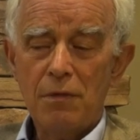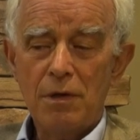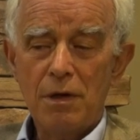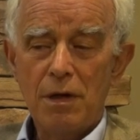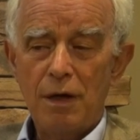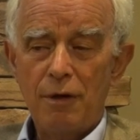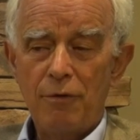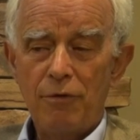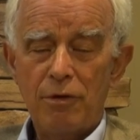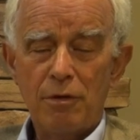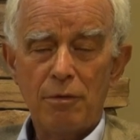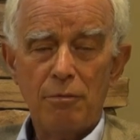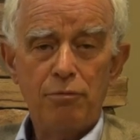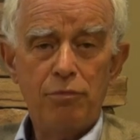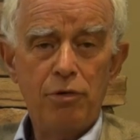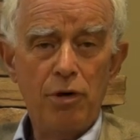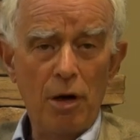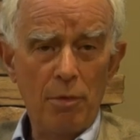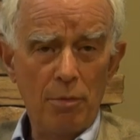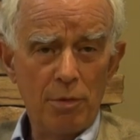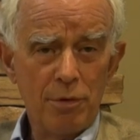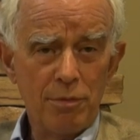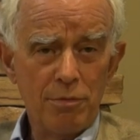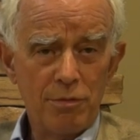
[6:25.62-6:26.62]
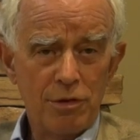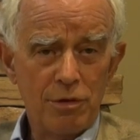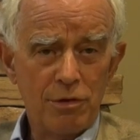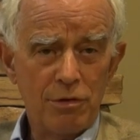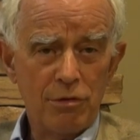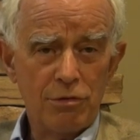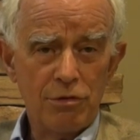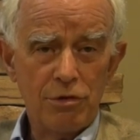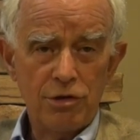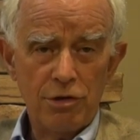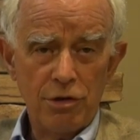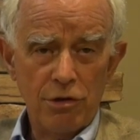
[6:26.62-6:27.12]
gave them problems
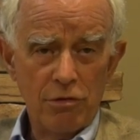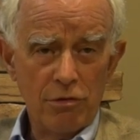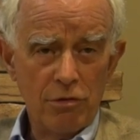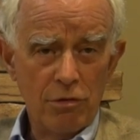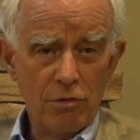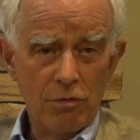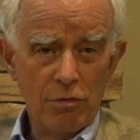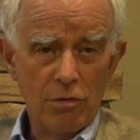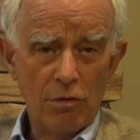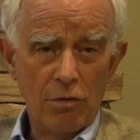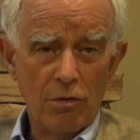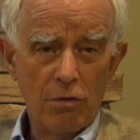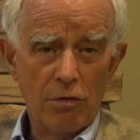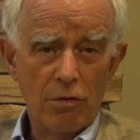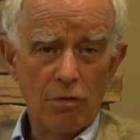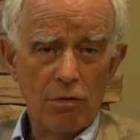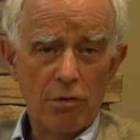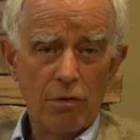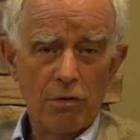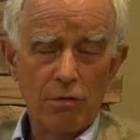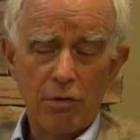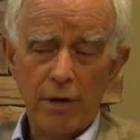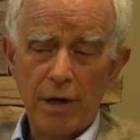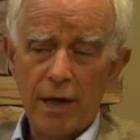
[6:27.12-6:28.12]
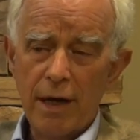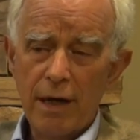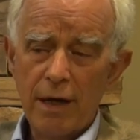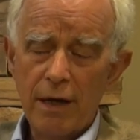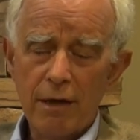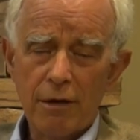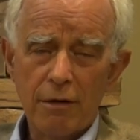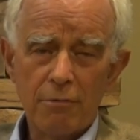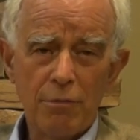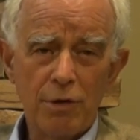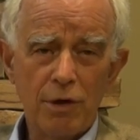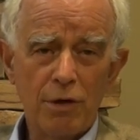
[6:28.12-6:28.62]
or sorrow or
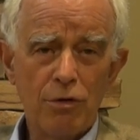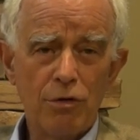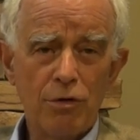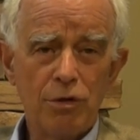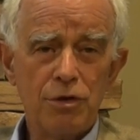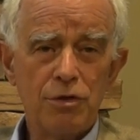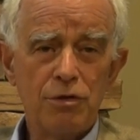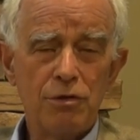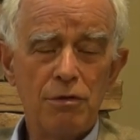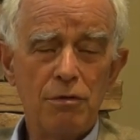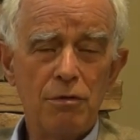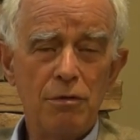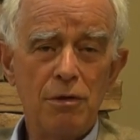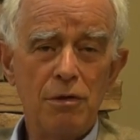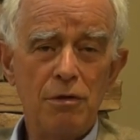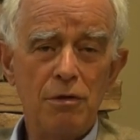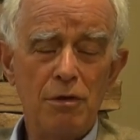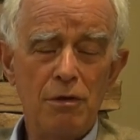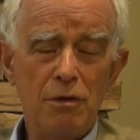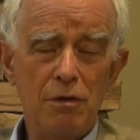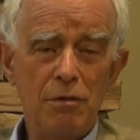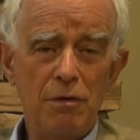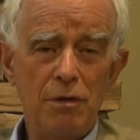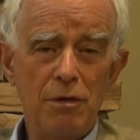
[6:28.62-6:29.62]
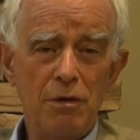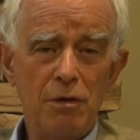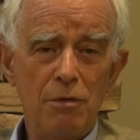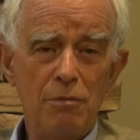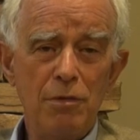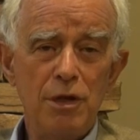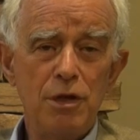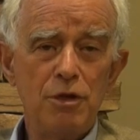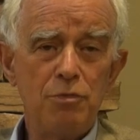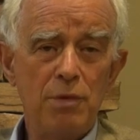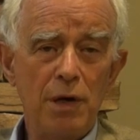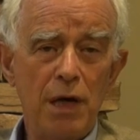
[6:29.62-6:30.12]
anger because
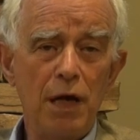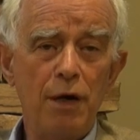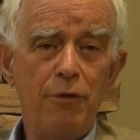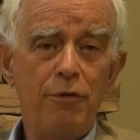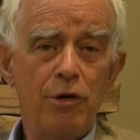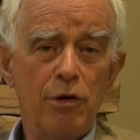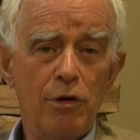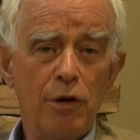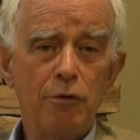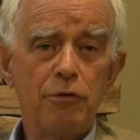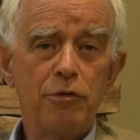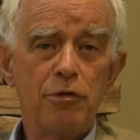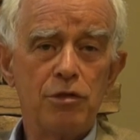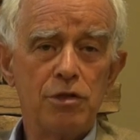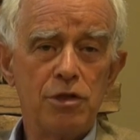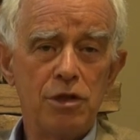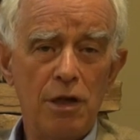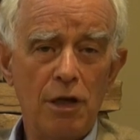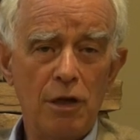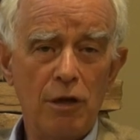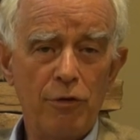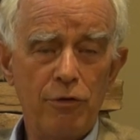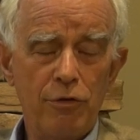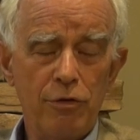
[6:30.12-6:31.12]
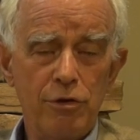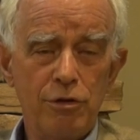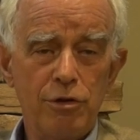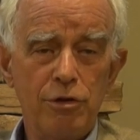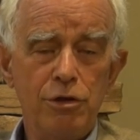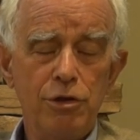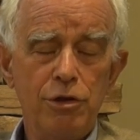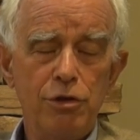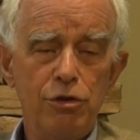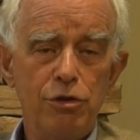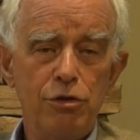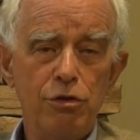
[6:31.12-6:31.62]
misbehavior of yourself.
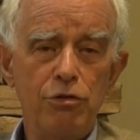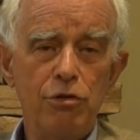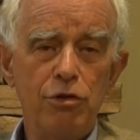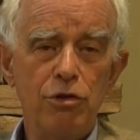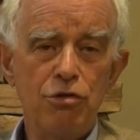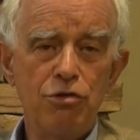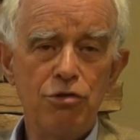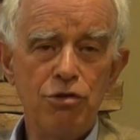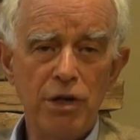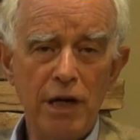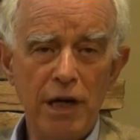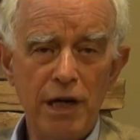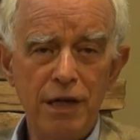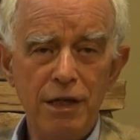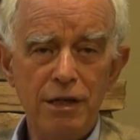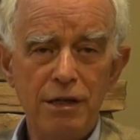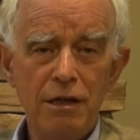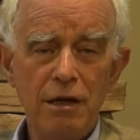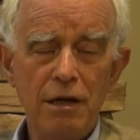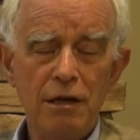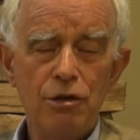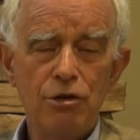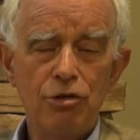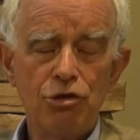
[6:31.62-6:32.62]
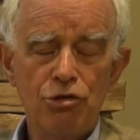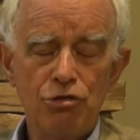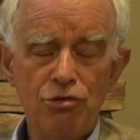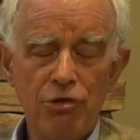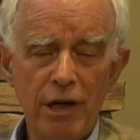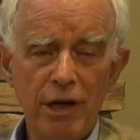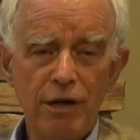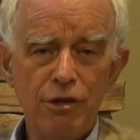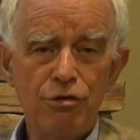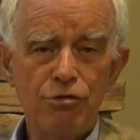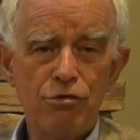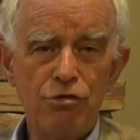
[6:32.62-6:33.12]
So you
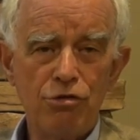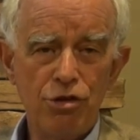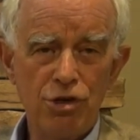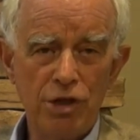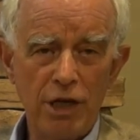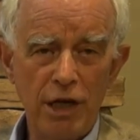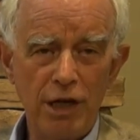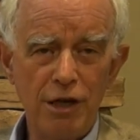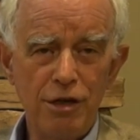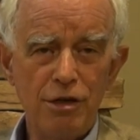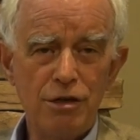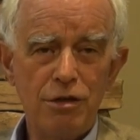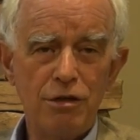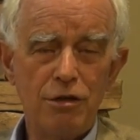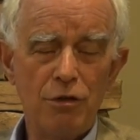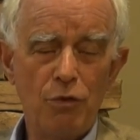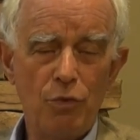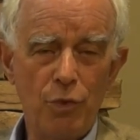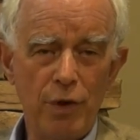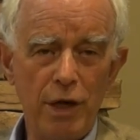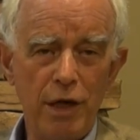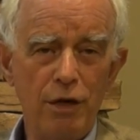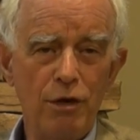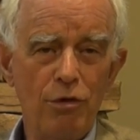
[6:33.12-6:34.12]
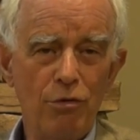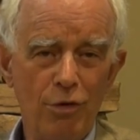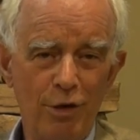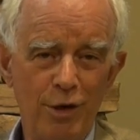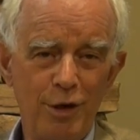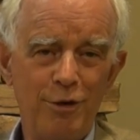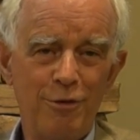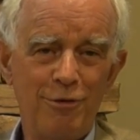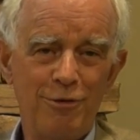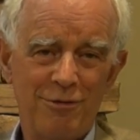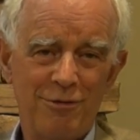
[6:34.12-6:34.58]
try to change the way you live.